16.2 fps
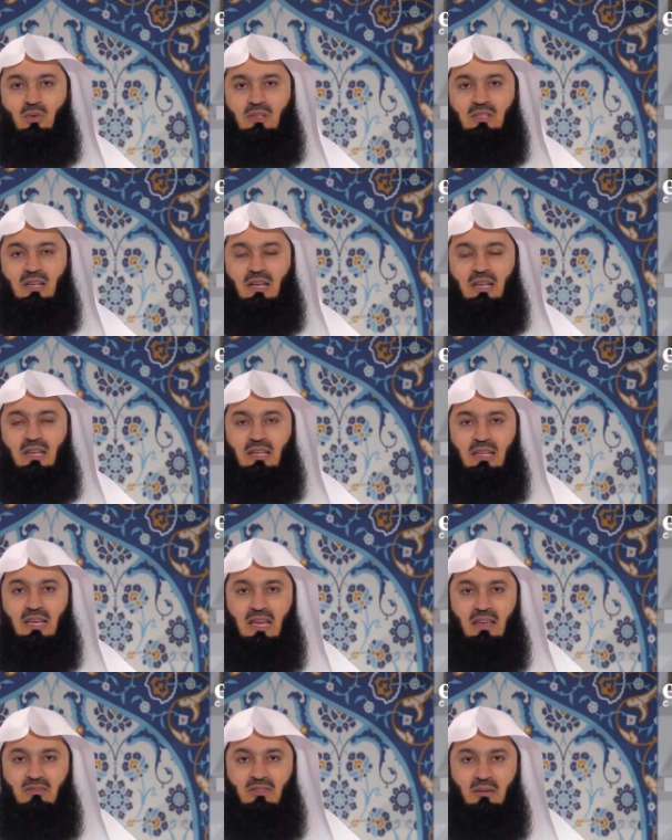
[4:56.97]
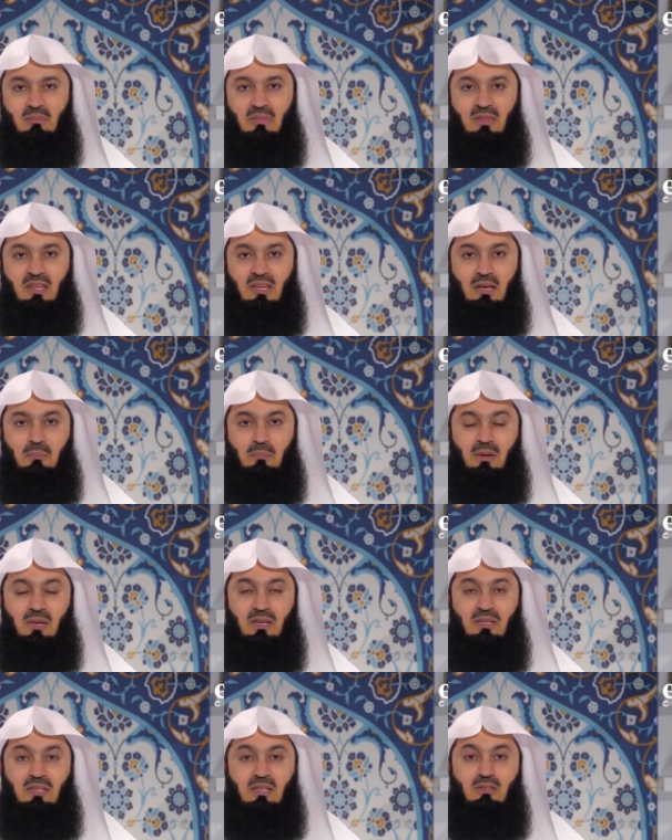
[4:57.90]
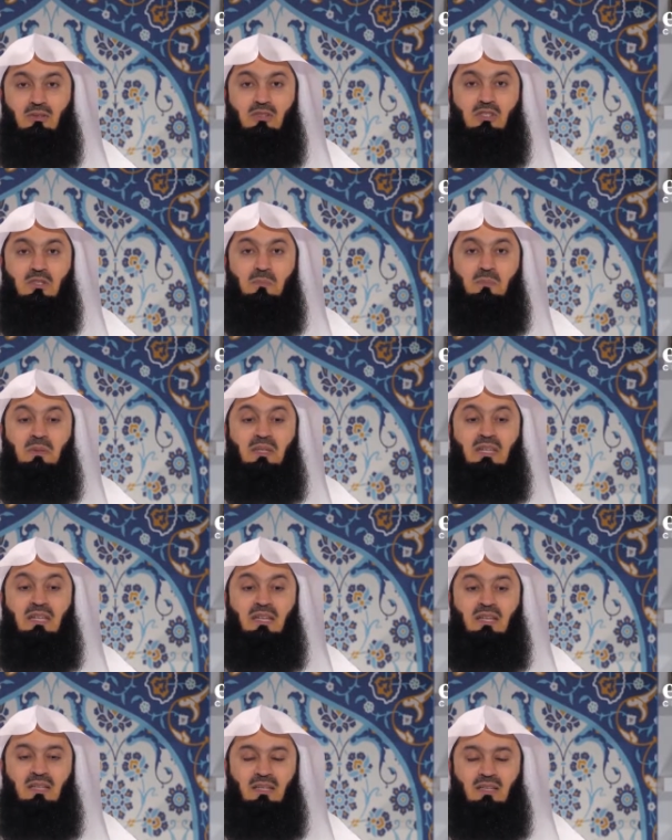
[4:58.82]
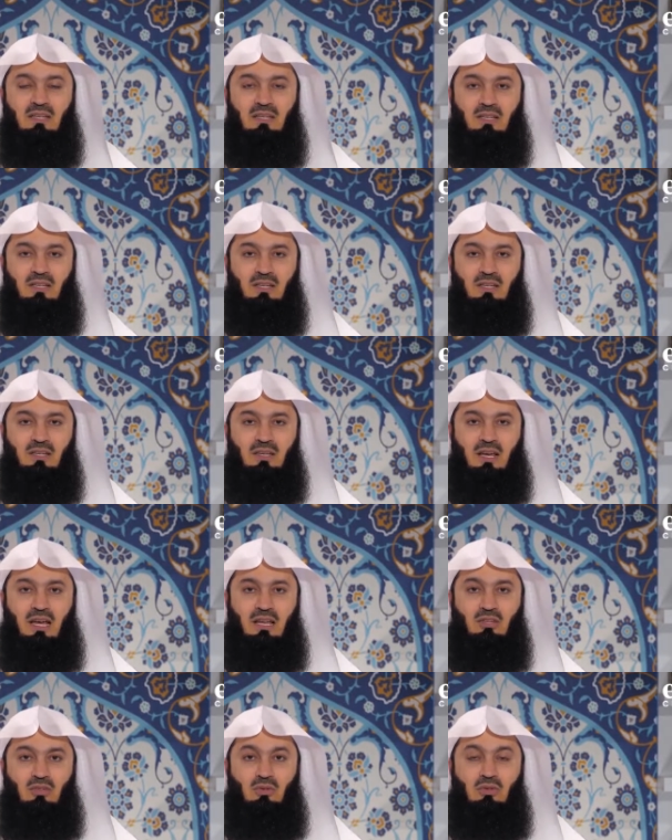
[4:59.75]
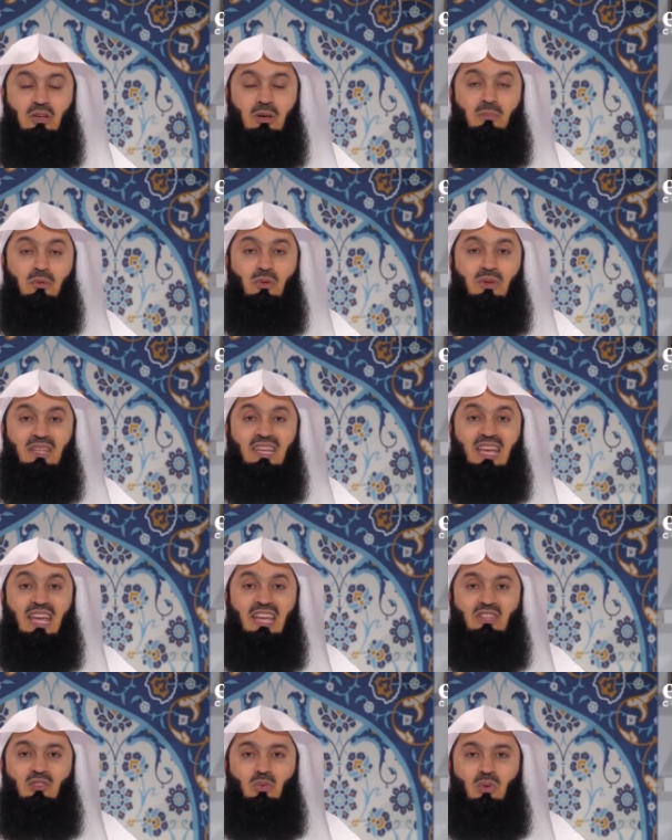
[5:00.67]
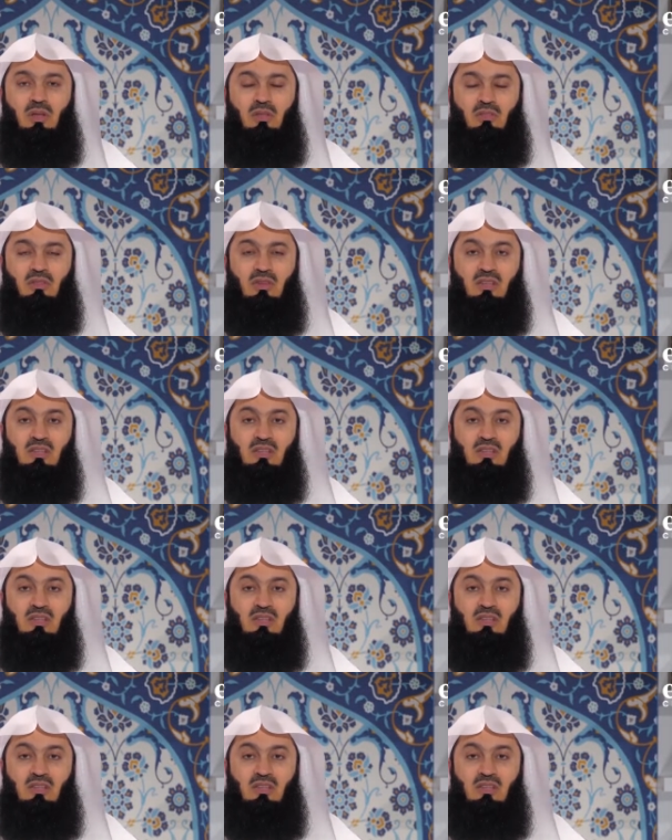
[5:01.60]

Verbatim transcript: wa ta'ala gave him the ability to speak and to communicate with